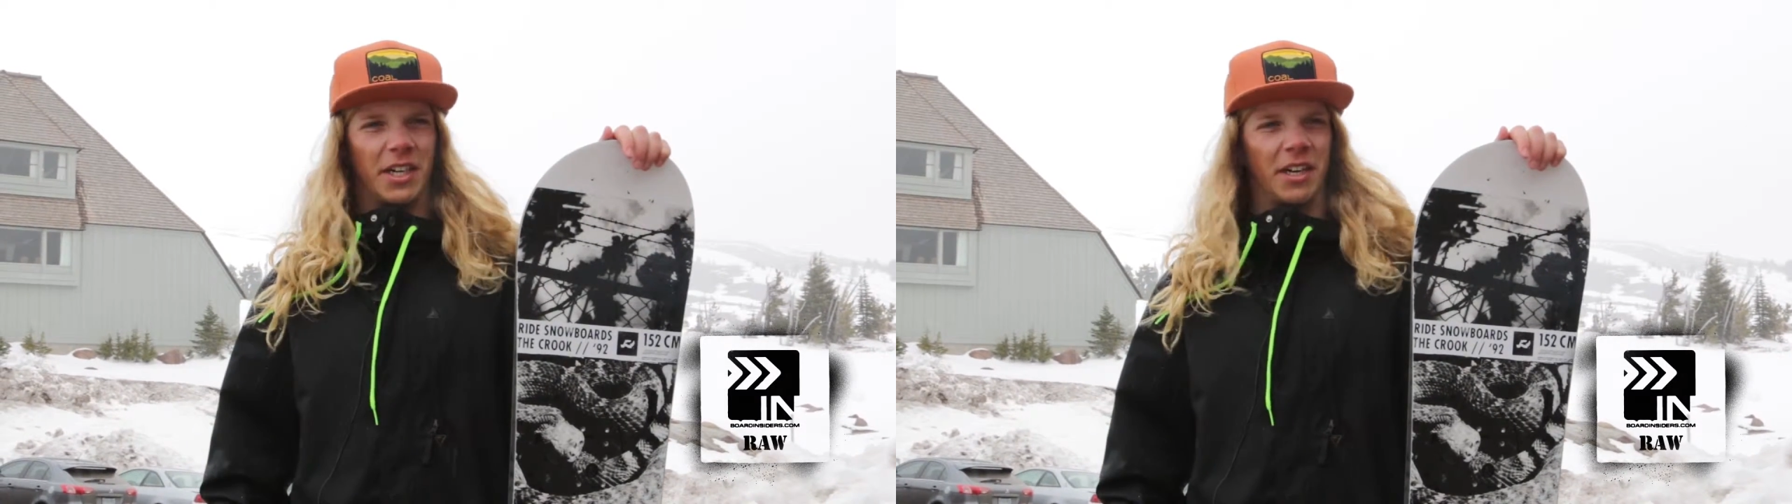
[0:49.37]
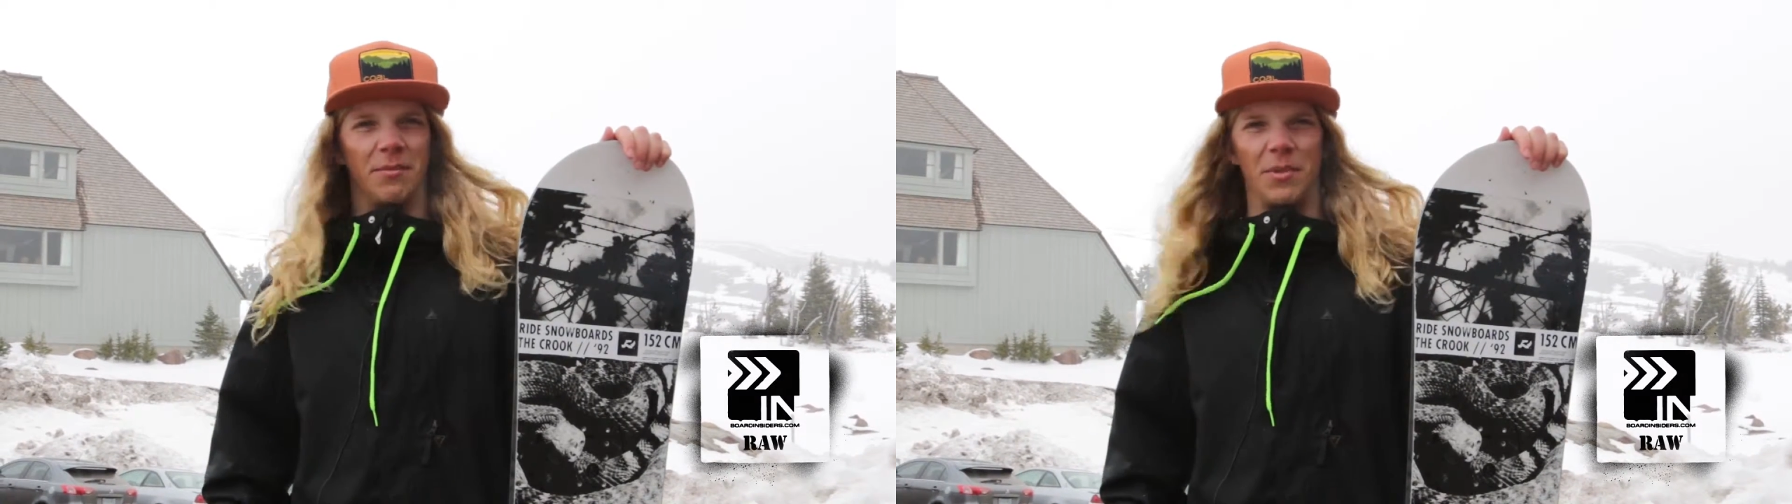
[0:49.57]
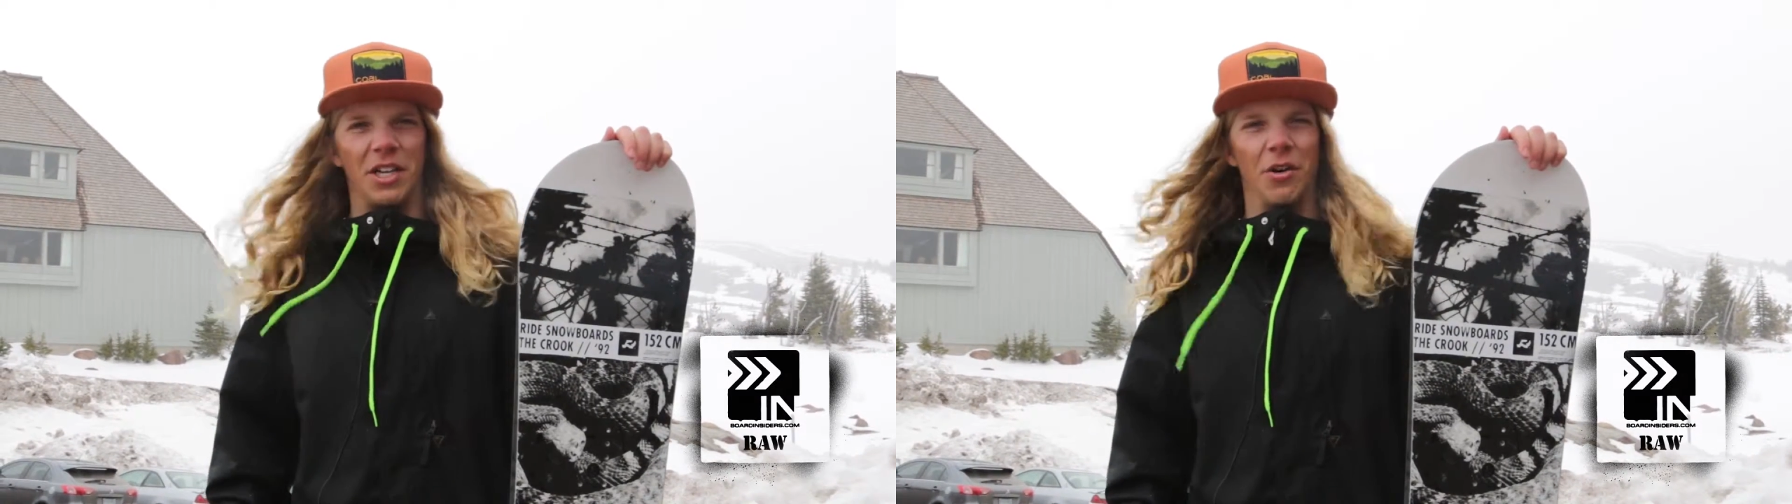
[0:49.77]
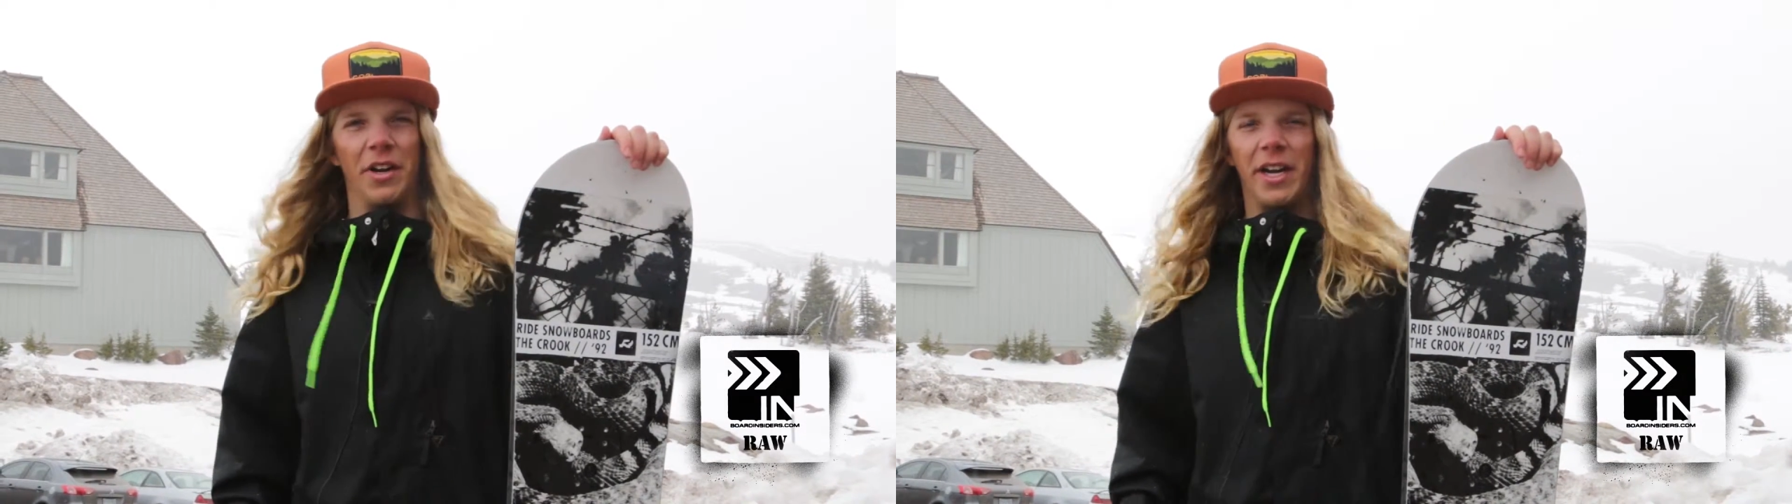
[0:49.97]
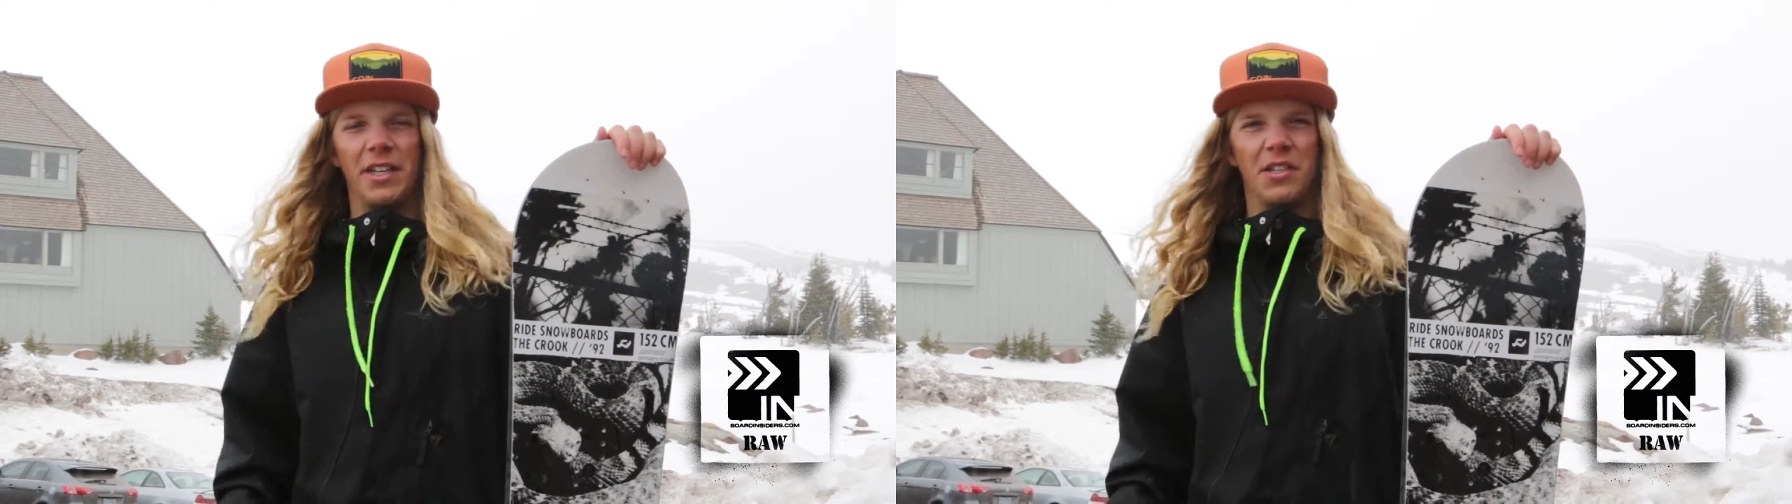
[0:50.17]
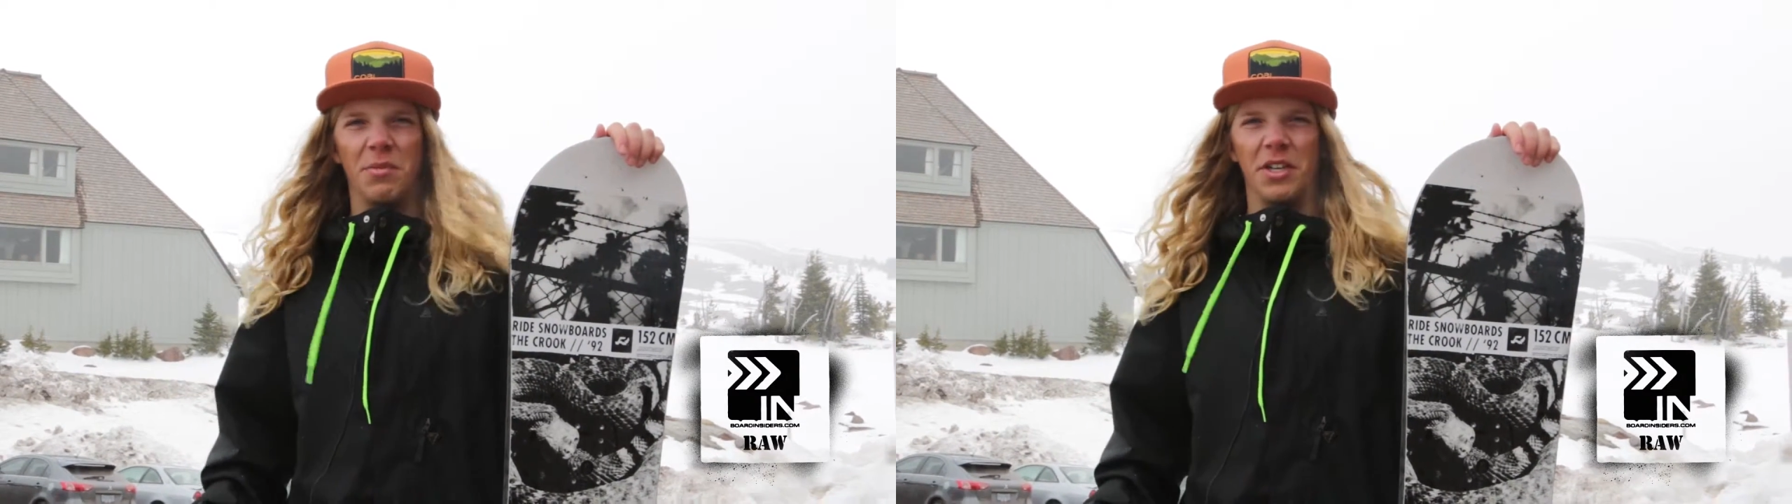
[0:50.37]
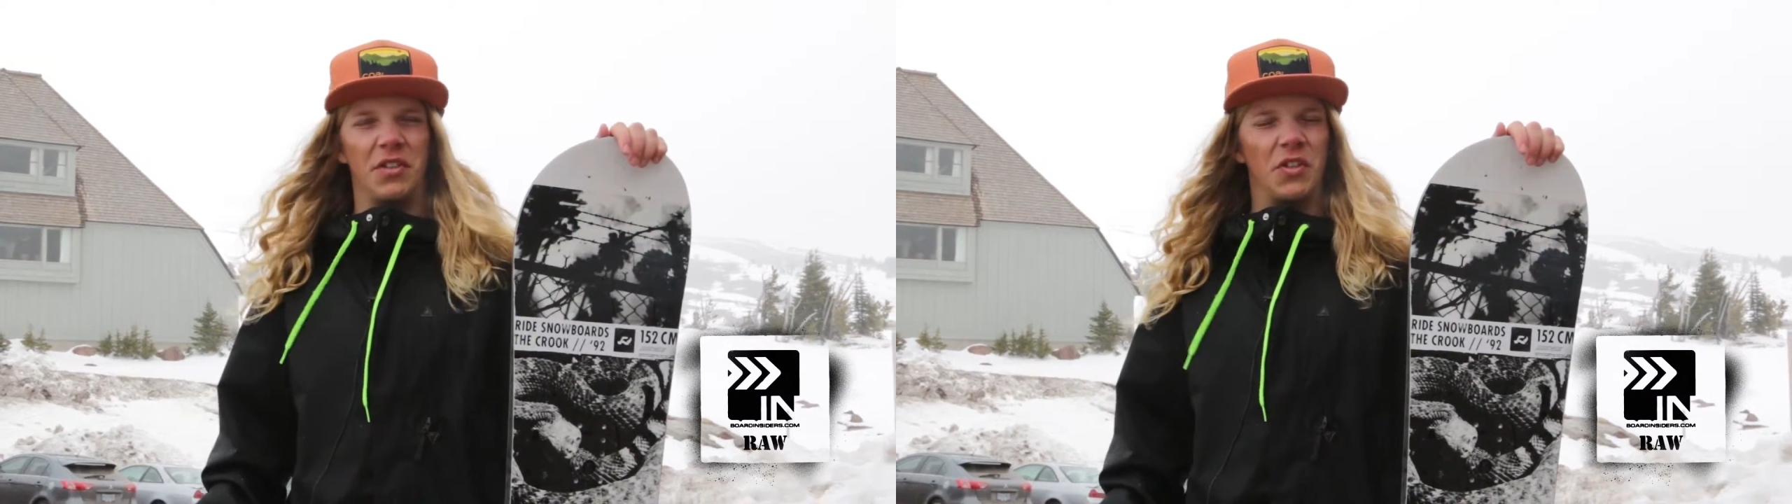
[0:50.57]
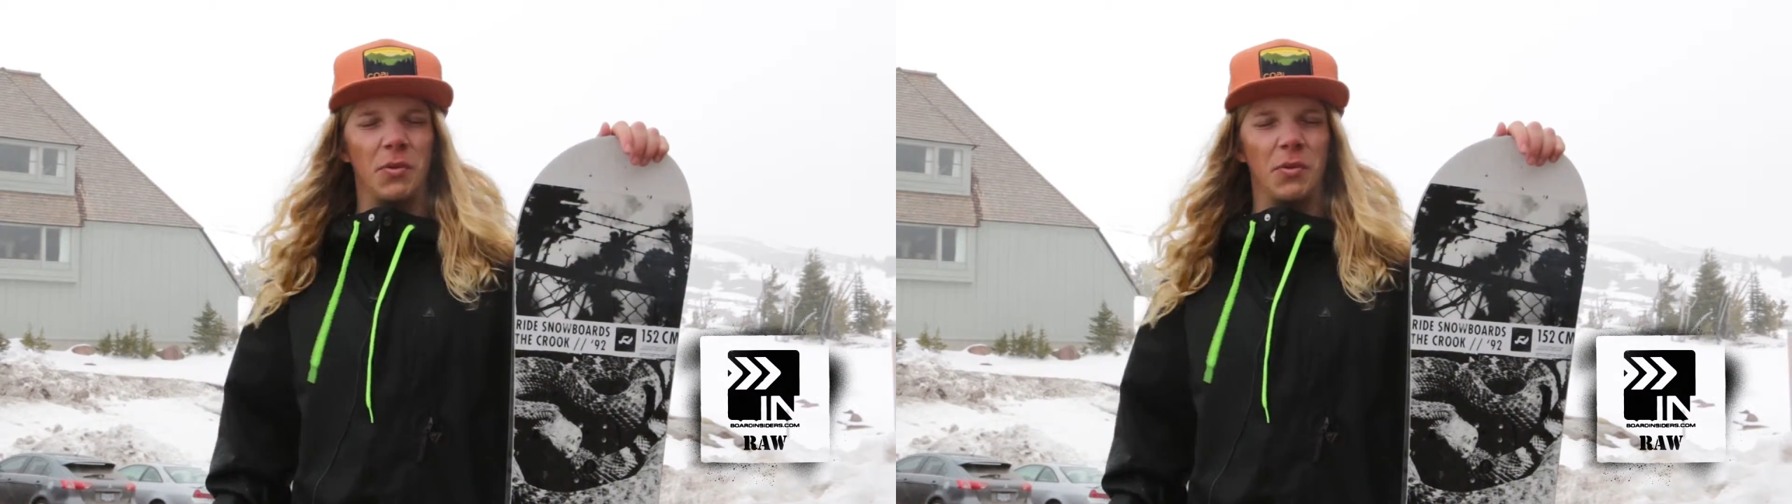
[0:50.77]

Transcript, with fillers: I could be going any speed,